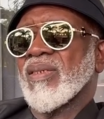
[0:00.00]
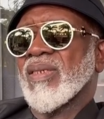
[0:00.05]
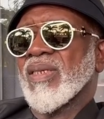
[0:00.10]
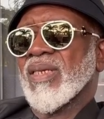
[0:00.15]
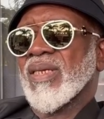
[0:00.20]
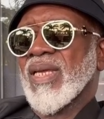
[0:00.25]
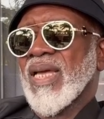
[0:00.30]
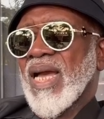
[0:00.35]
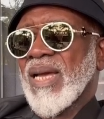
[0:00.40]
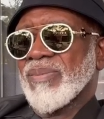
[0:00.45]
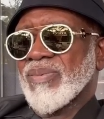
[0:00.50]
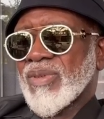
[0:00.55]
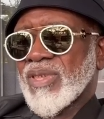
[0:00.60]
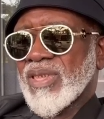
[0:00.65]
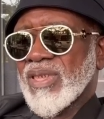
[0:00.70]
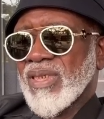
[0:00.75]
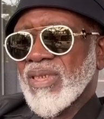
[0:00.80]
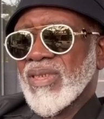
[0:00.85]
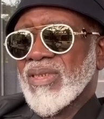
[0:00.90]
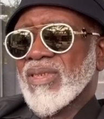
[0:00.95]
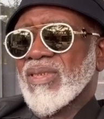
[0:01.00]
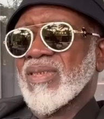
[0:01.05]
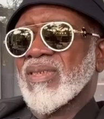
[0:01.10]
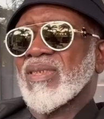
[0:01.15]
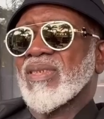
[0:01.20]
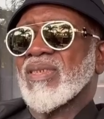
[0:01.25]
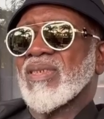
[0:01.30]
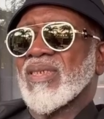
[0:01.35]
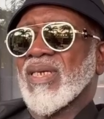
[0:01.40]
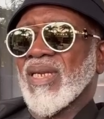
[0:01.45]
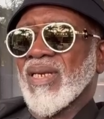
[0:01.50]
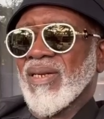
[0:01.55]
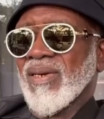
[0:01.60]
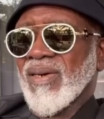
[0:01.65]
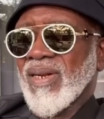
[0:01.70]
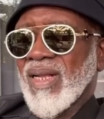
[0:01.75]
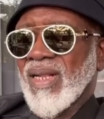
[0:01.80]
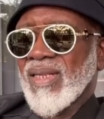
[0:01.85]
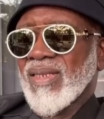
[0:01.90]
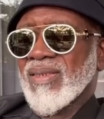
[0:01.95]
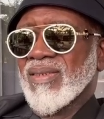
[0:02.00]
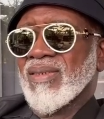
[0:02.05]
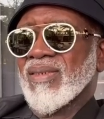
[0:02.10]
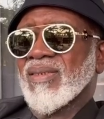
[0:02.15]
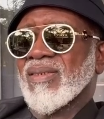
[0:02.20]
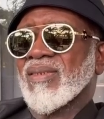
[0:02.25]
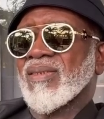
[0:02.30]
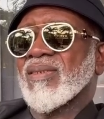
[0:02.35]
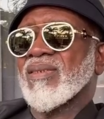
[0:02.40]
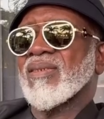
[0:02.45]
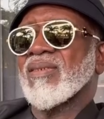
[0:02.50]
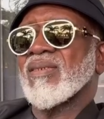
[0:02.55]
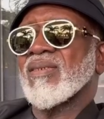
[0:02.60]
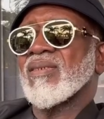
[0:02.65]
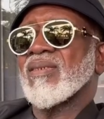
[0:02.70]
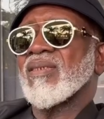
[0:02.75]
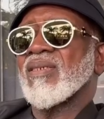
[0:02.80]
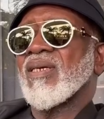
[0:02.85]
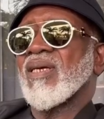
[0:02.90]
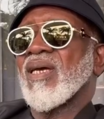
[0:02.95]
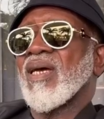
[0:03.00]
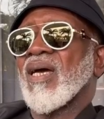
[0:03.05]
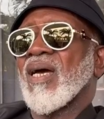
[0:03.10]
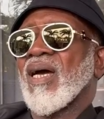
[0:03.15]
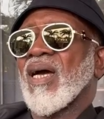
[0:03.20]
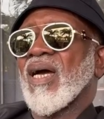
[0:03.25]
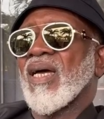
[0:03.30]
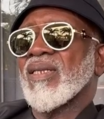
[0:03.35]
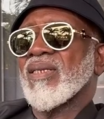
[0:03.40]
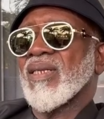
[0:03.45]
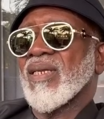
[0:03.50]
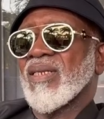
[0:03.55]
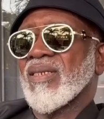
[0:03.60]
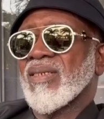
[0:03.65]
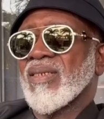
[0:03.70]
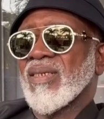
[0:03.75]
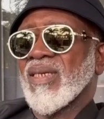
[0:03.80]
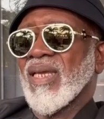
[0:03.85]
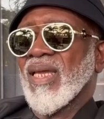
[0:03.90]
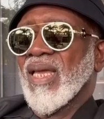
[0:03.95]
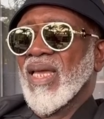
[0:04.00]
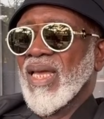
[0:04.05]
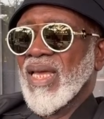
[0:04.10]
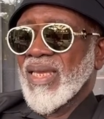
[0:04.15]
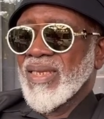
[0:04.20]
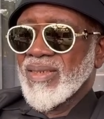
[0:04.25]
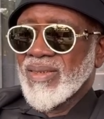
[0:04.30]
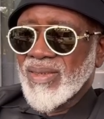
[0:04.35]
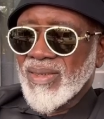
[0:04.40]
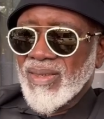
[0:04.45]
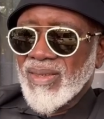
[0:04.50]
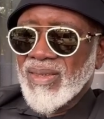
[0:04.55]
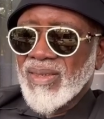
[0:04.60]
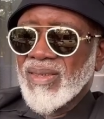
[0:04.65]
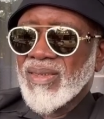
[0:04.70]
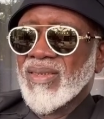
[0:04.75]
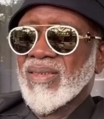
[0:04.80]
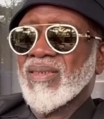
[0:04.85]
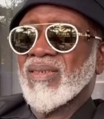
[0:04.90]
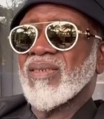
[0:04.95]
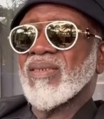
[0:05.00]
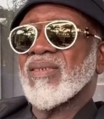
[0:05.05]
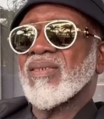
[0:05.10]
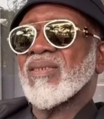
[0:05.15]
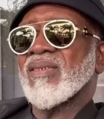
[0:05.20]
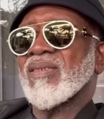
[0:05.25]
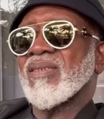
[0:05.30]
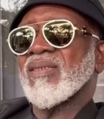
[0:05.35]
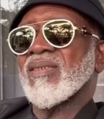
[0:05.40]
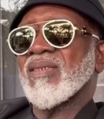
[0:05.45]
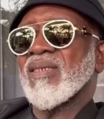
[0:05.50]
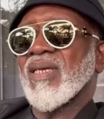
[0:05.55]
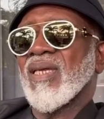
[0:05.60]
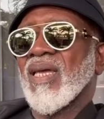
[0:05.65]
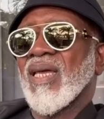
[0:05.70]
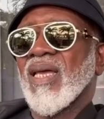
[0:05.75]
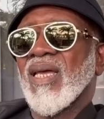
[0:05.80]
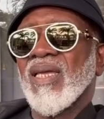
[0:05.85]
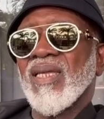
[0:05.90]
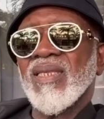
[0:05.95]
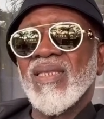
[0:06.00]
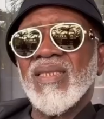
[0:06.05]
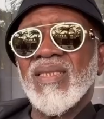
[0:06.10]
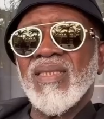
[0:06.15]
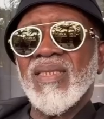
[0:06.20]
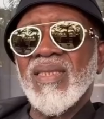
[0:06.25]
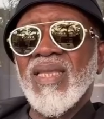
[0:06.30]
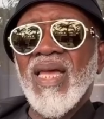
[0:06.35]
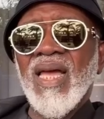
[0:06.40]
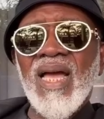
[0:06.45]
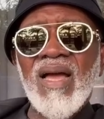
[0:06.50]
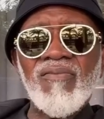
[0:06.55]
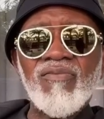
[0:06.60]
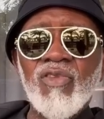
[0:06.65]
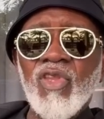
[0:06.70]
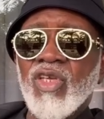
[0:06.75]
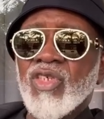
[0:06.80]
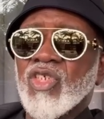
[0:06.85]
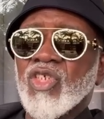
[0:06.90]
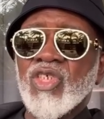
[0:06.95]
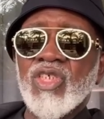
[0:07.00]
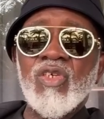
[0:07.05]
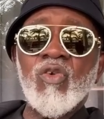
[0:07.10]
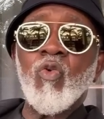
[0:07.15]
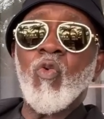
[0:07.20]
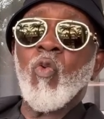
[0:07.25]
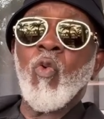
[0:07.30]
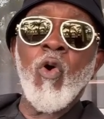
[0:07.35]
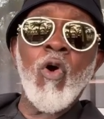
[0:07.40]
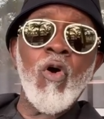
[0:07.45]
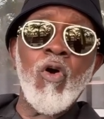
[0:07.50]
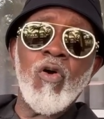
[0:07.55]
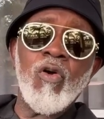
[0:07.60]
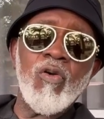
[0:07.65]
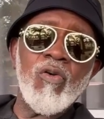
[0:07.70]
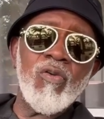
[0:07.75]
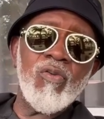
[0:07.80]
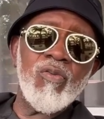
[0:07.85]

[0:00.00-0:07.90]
the captains the generals and then the aig they have not seen war